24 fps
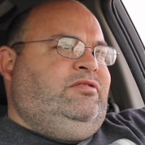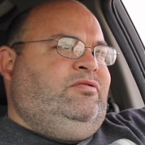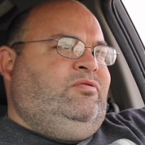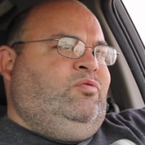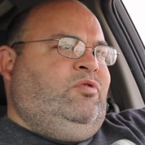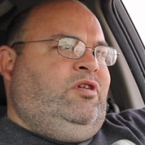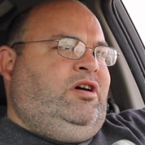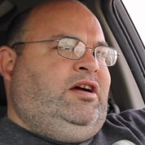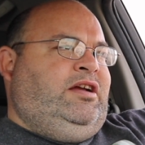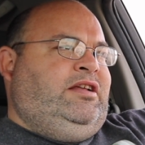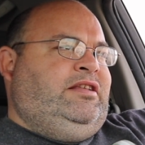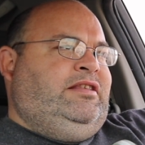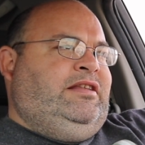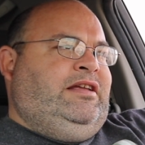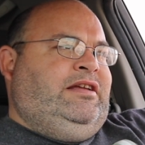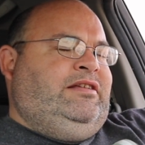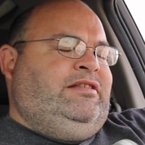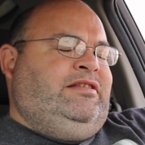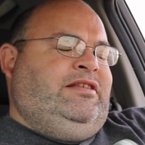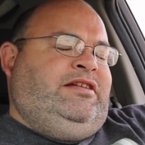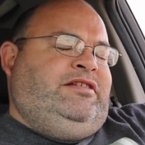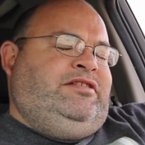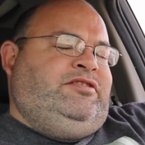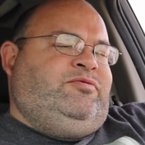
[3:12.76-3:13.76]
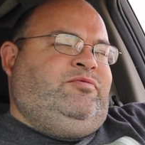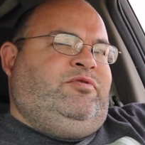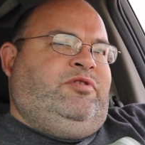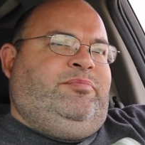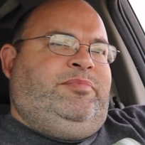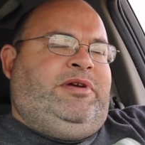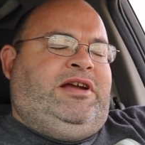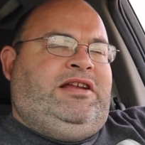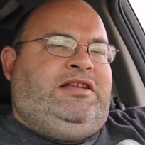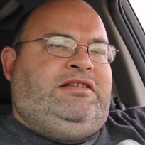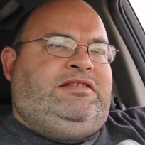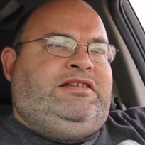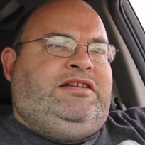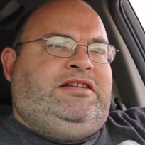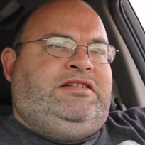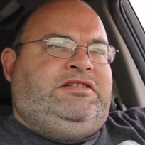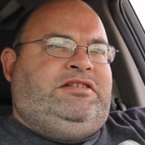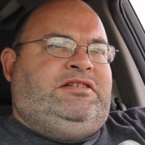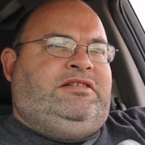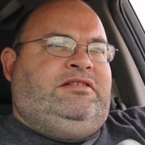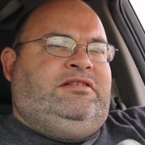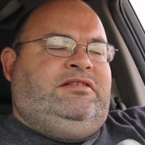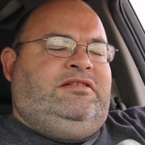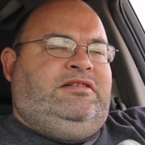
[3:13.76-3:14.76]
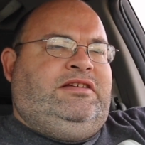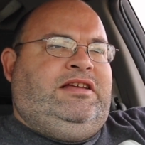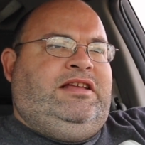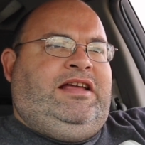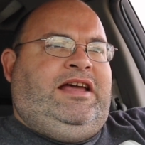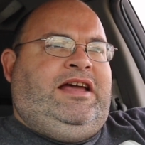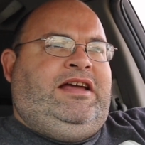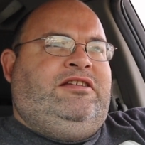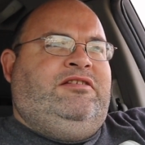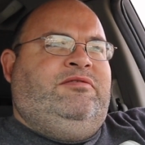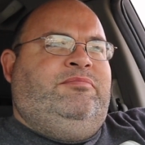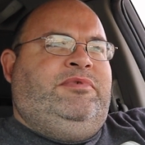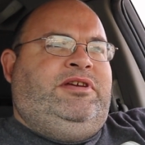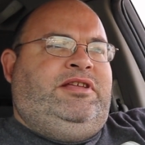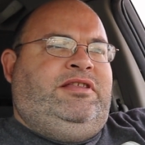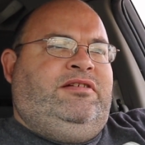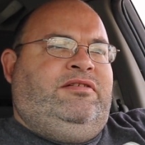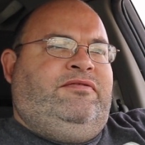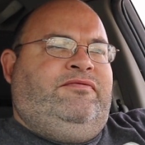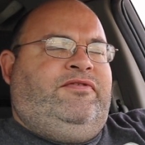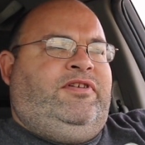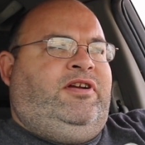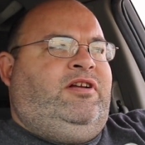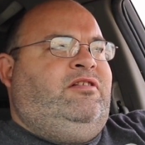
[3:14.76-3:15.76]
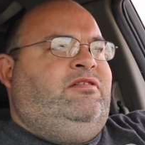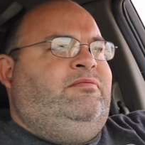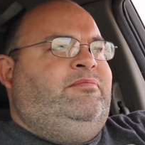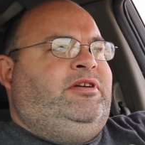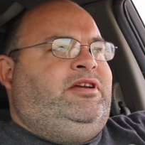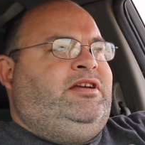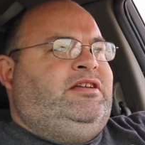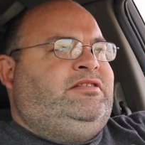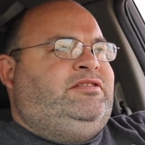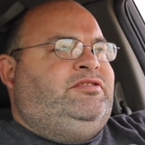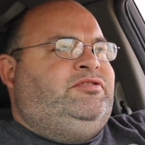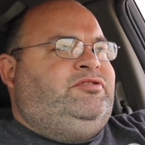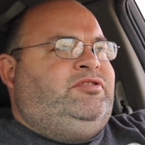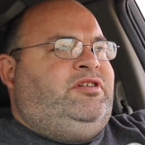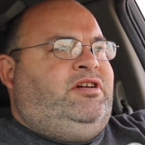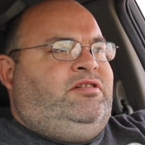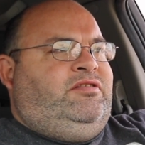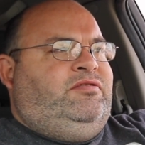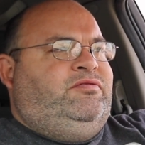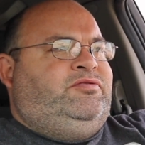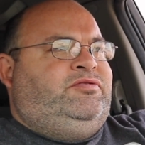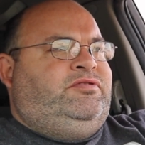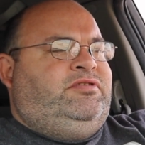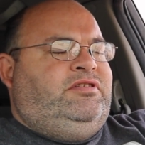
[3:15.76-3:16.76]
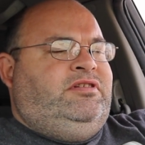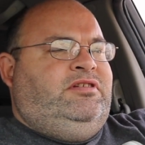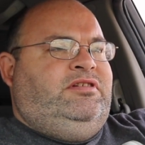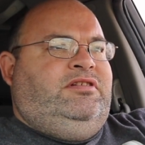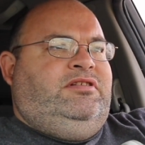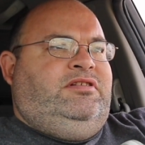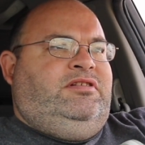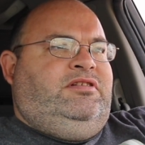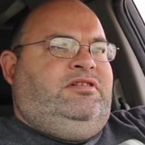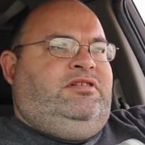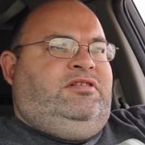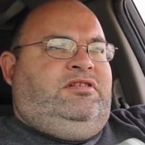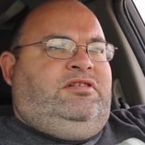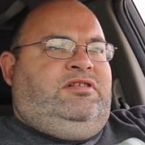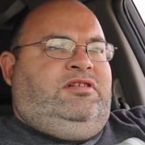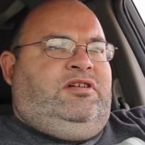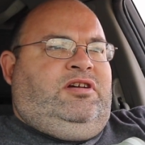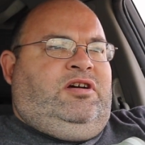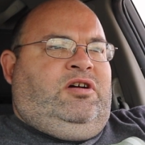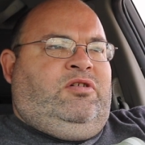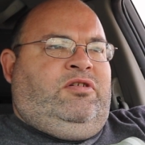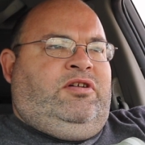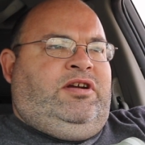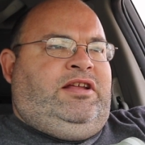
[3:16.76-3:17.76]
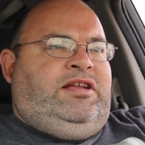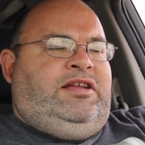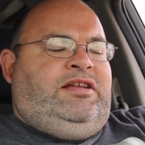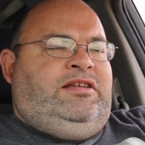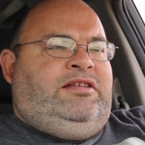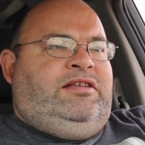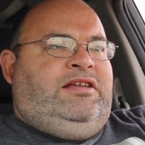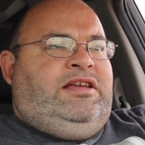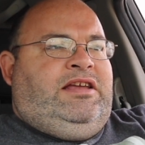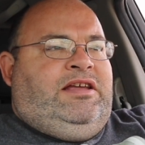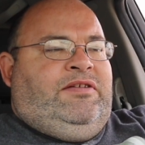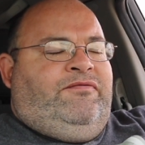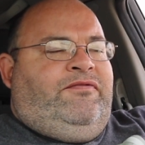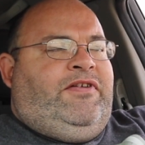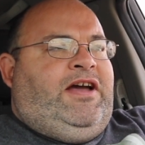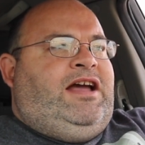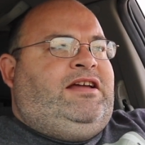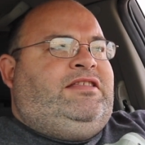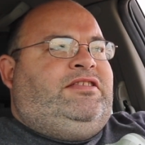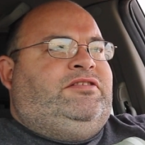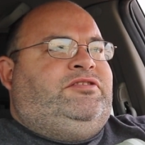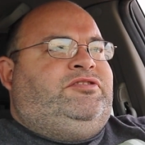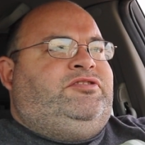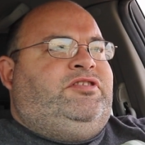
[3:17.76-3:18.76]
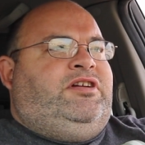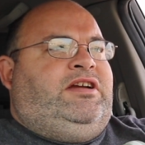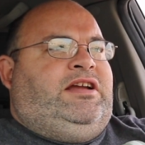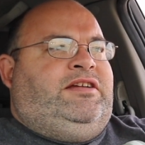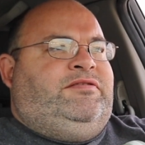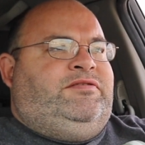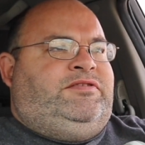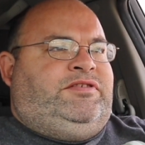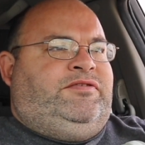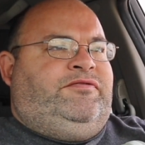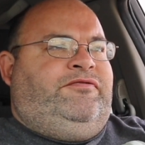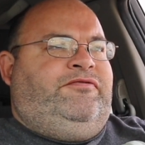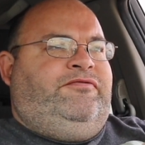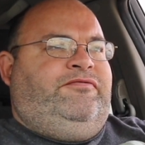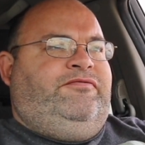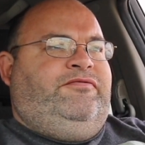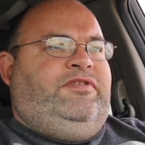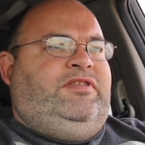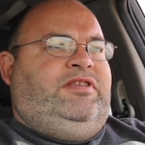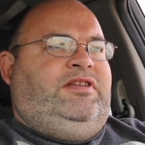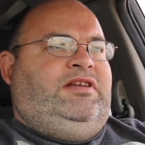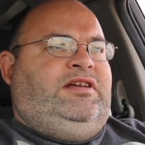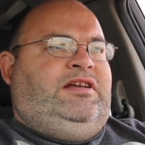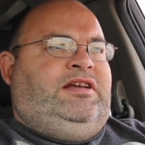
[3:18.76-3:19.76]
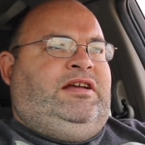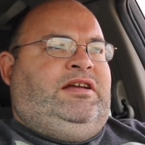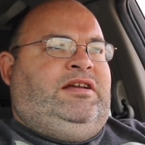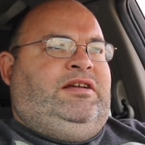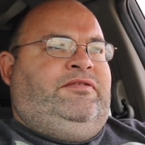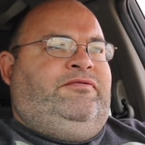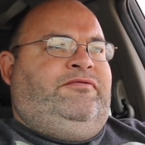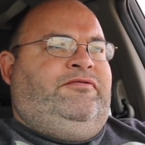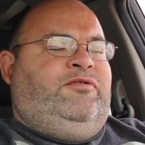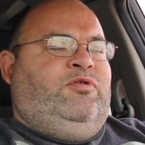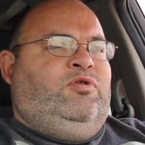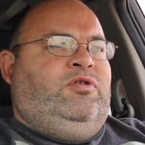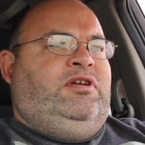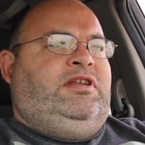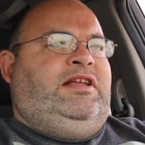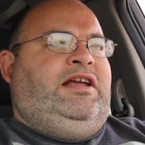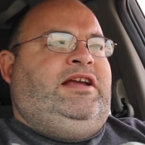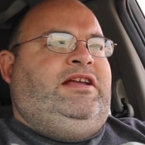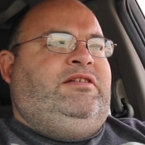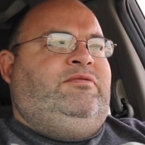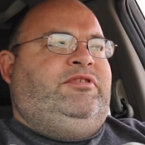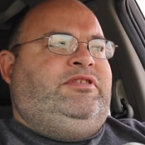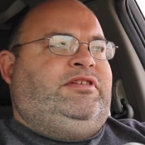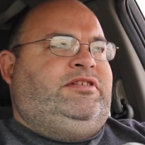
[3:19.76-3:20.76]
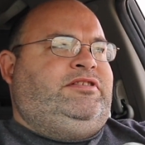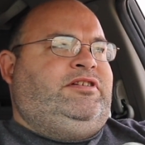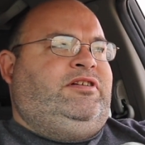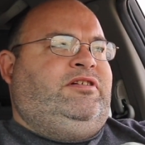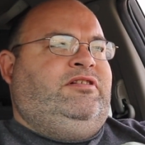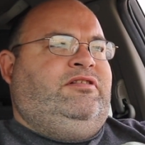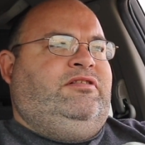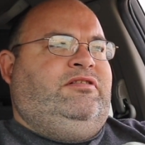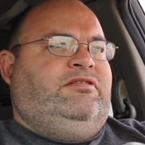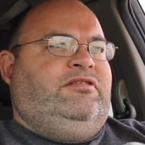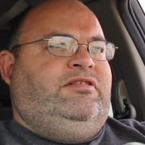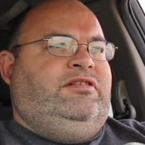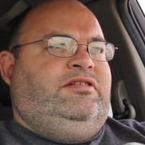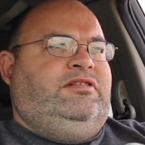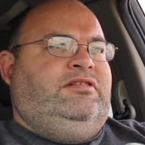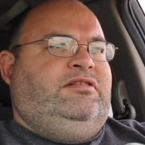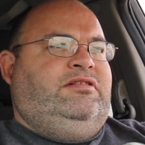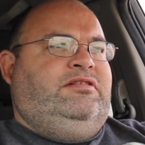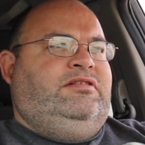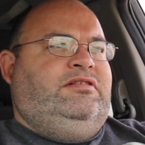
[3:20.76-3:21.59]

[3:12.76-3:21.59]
what. They, they just weren't paying attention. It had to be their fault because the truck was already... In fact, the truck it was a, a four lane with a turn